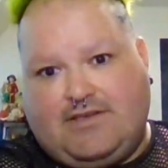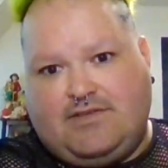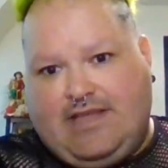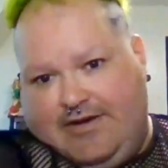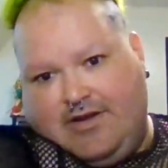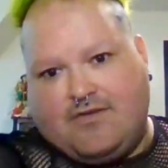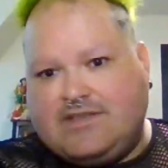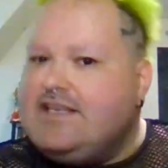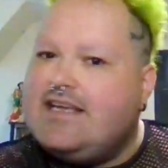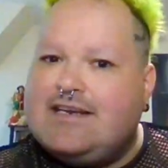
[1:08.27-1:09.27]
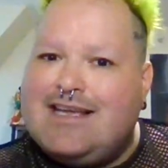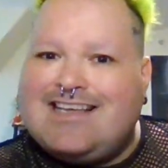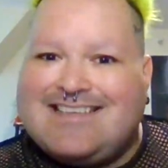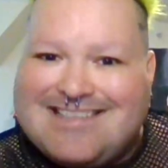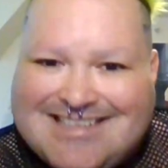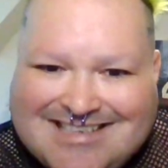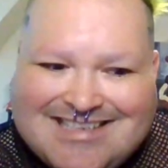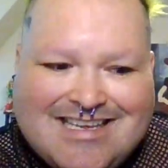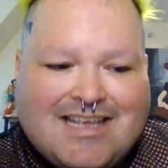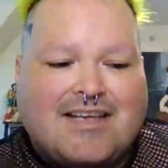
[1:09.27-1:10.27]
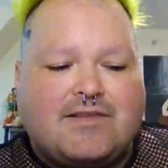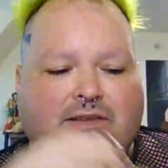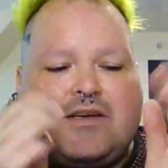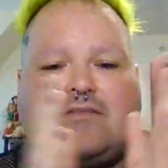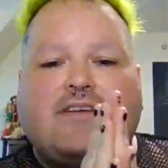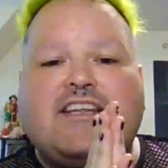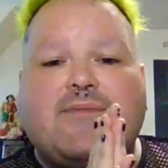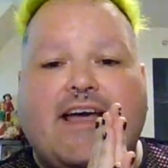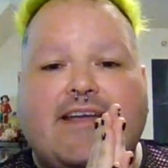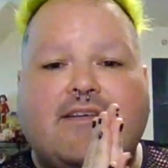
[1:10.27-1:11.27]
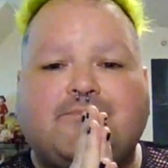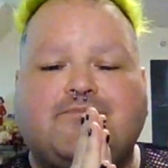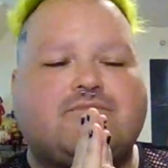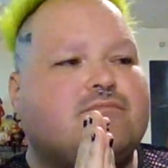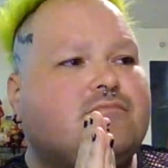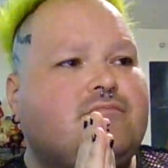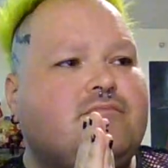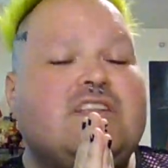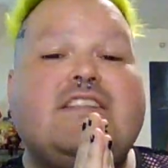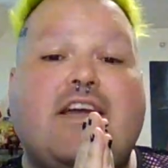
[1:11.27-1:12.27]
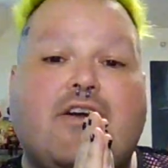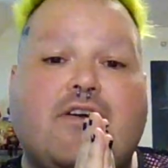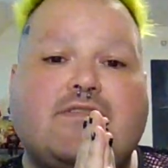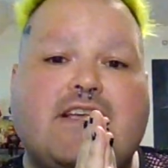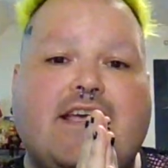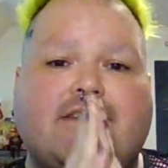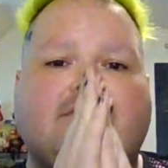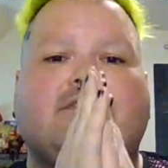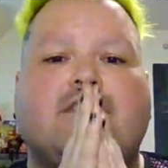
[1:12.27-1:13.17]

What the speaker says: there goes again. So anyway, there it goes again.